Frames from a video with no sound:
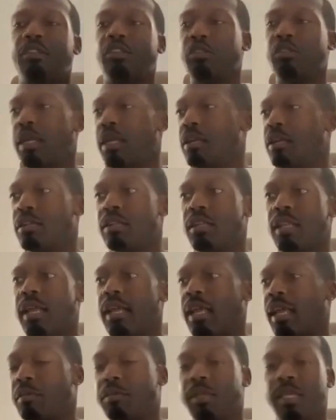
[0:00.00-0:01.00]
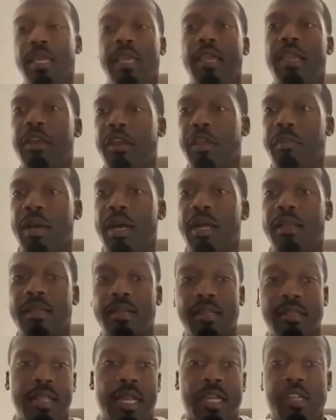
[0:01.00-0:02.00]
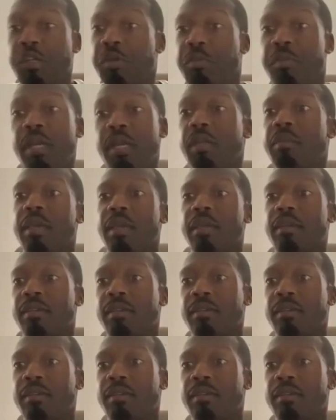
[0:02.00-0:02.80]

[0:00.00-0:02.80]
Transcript: trainers to like help take care of your body because that's your money maker.